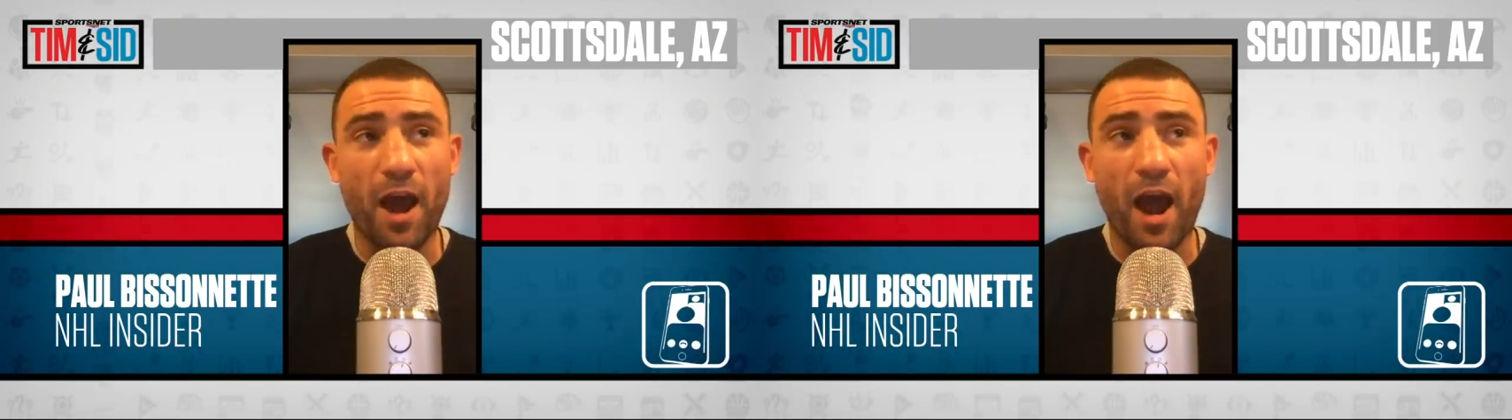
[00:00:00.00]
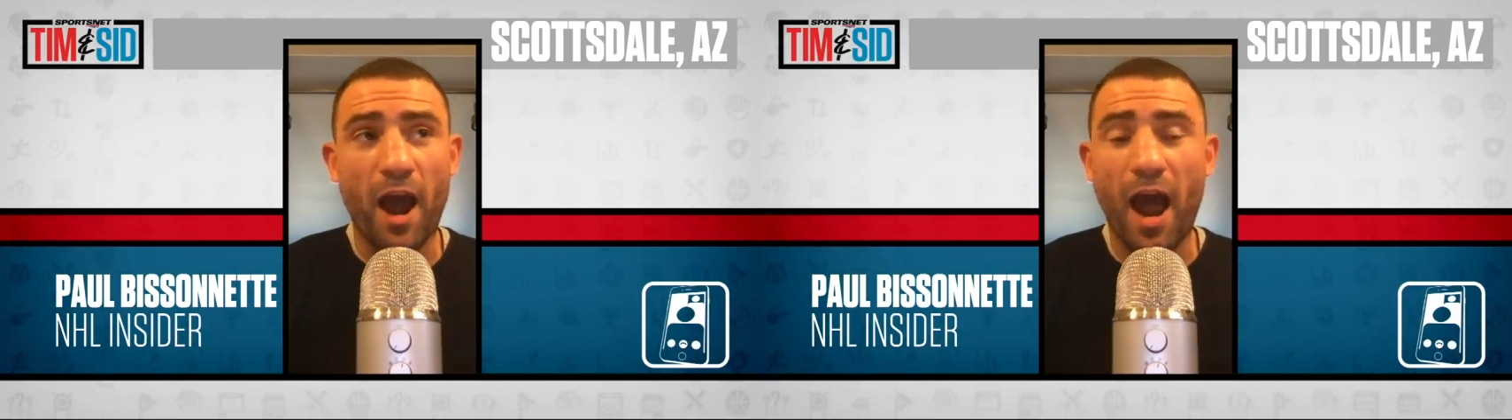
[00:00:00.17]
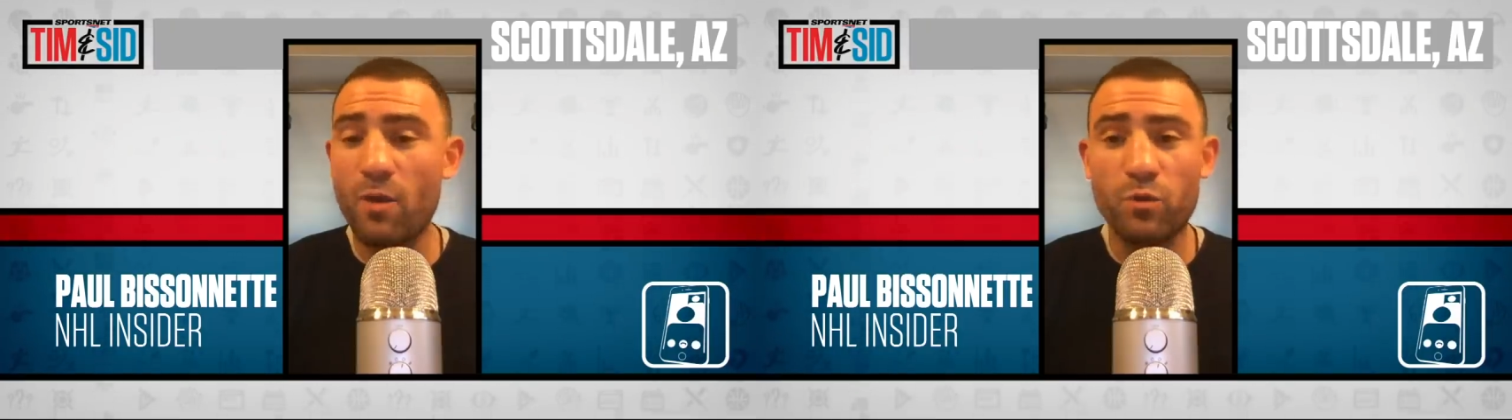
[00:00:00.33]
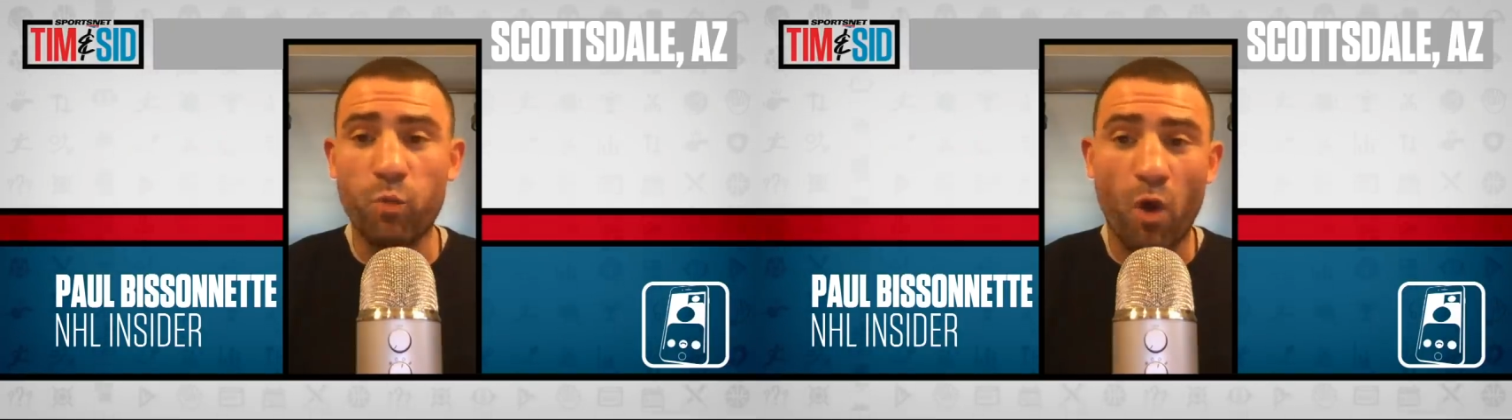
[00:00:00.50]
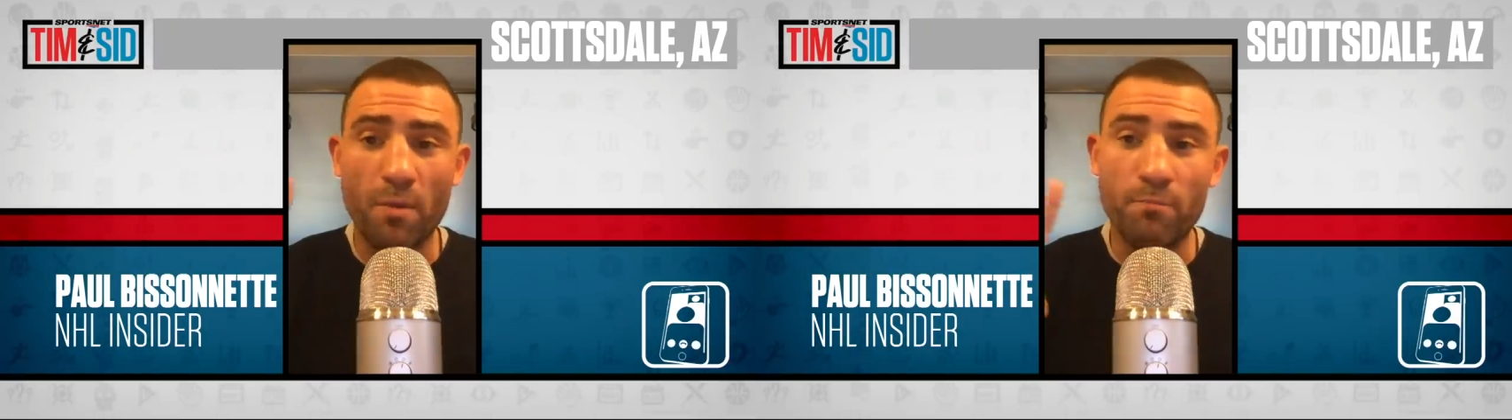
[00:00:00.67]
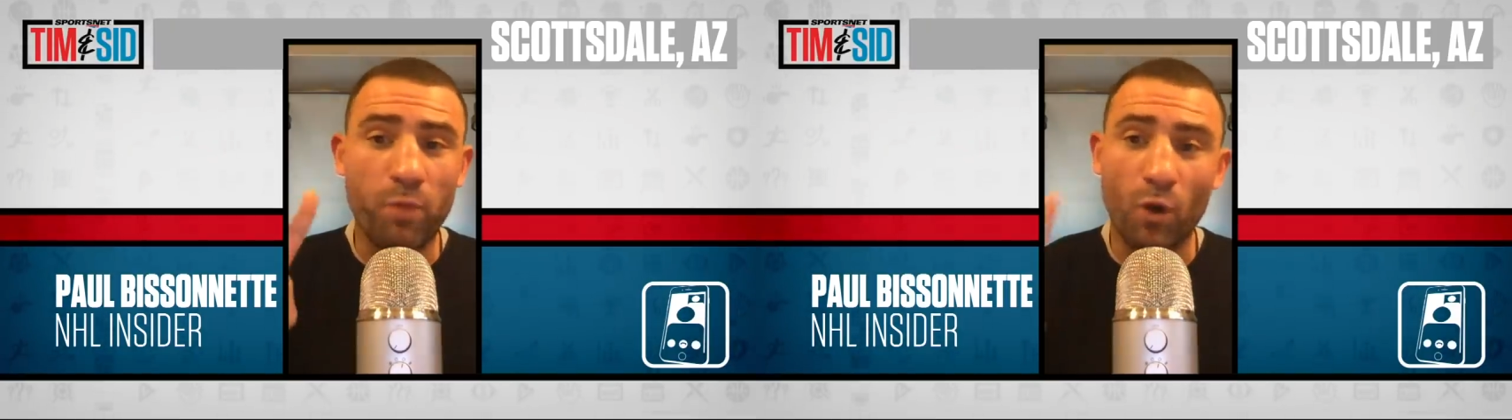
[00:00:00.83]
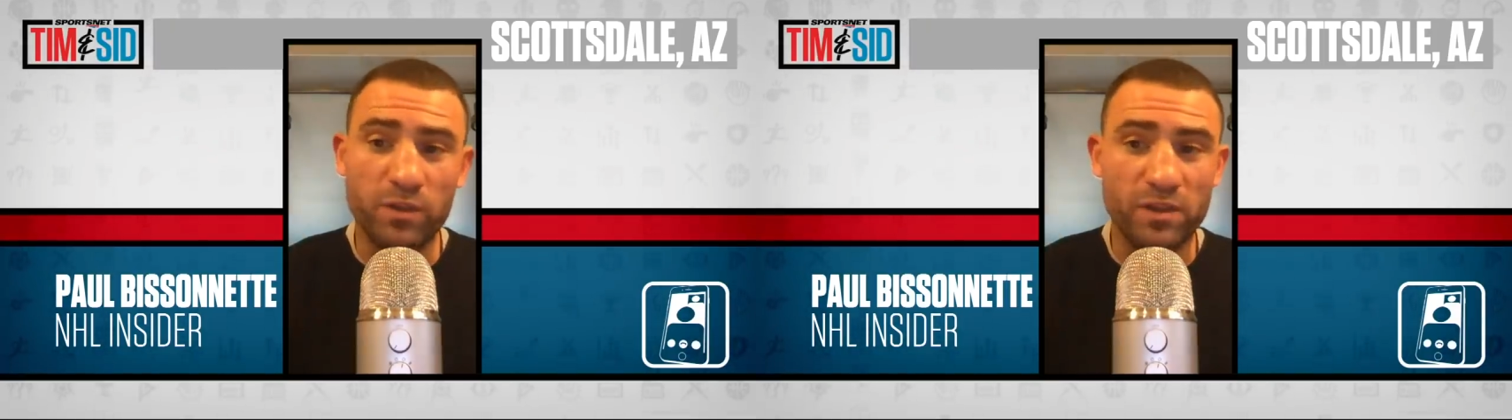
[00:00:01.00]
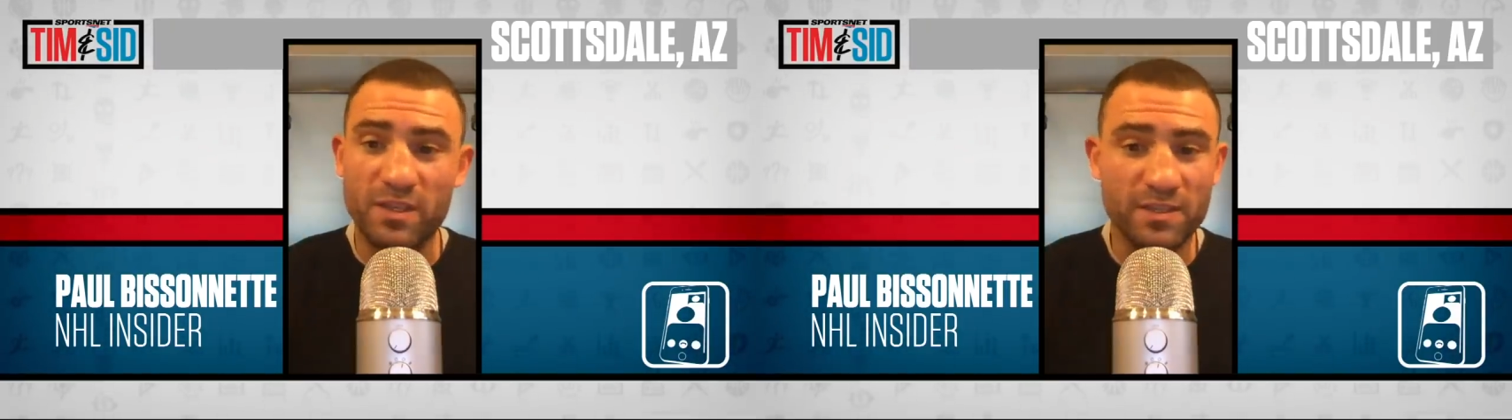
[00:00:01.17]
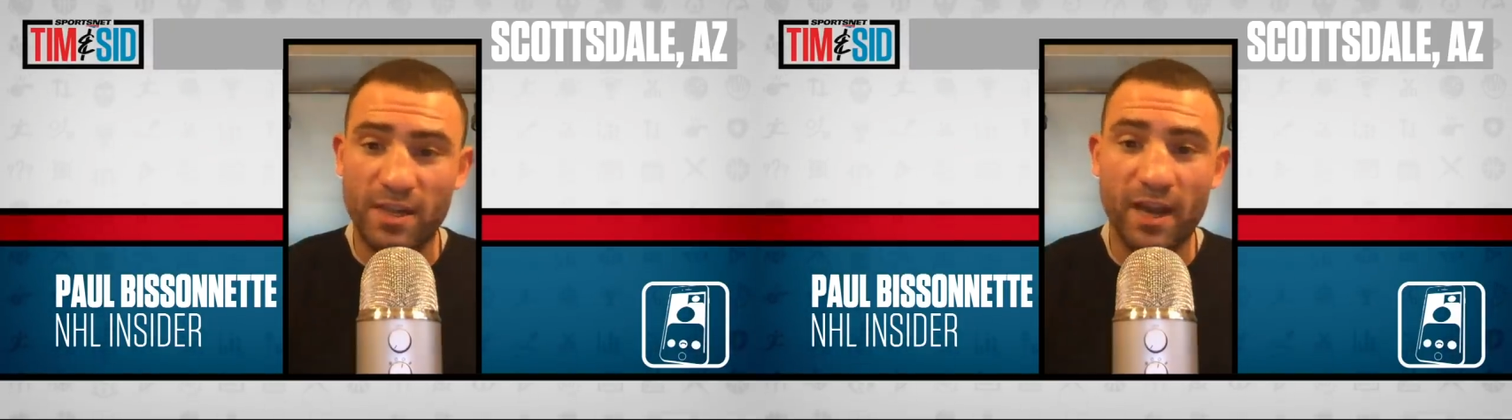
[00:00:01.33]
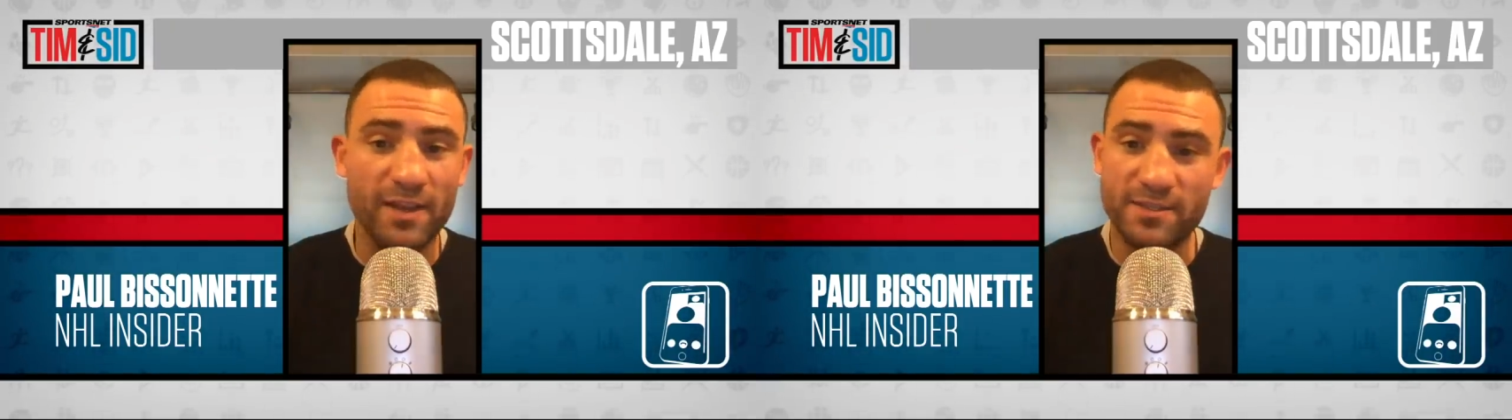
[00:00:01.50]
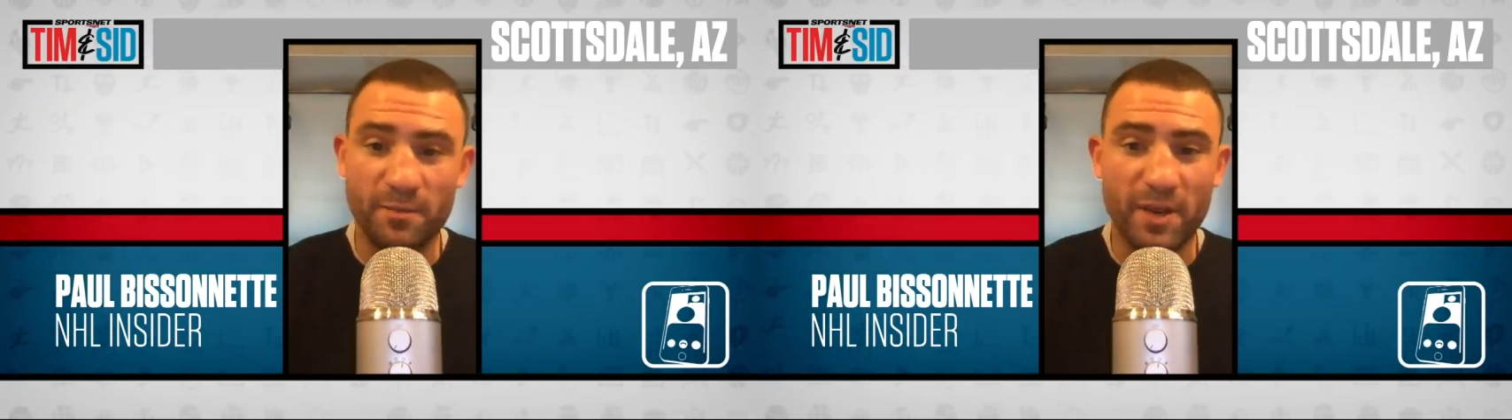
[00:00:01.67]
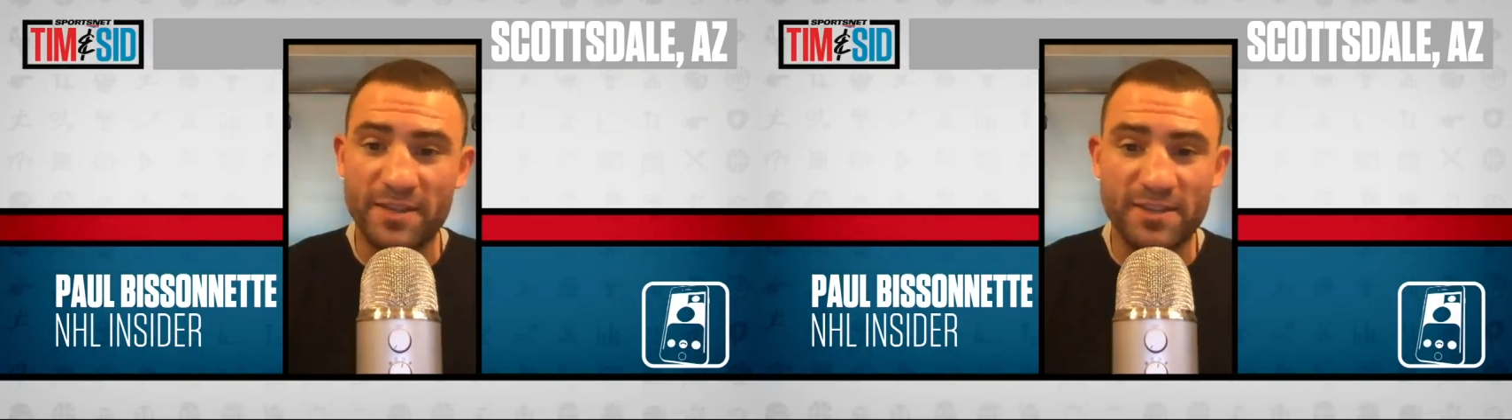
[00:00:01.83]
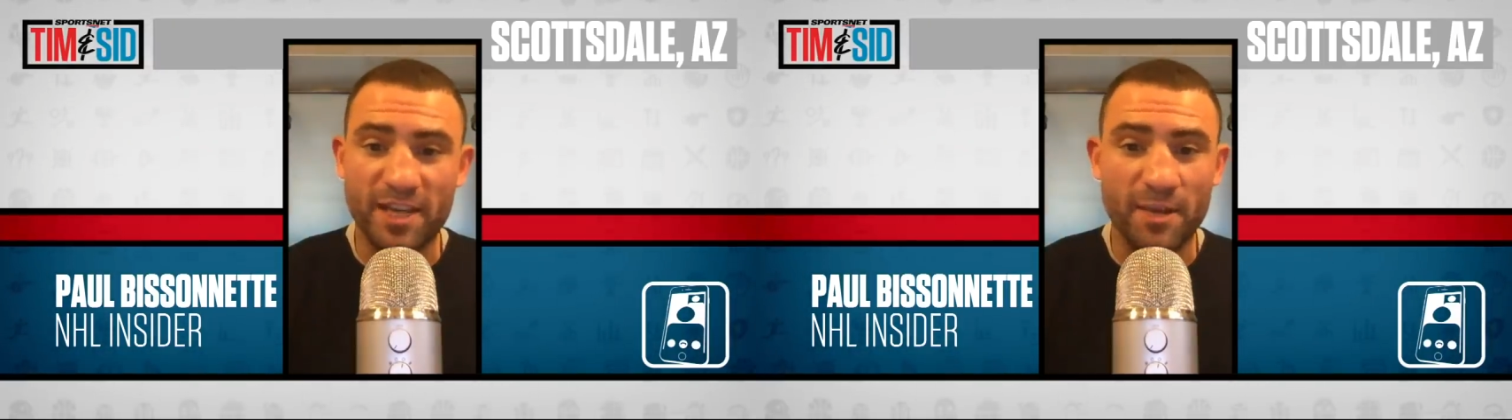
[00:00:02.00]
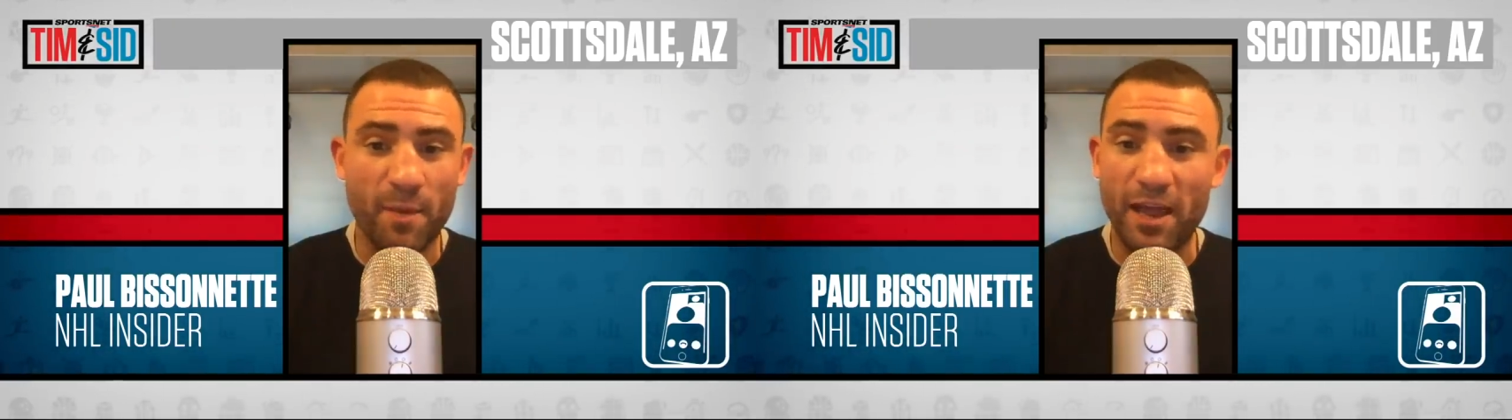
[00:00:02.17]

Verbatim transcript: I would want both of these guys on my team. I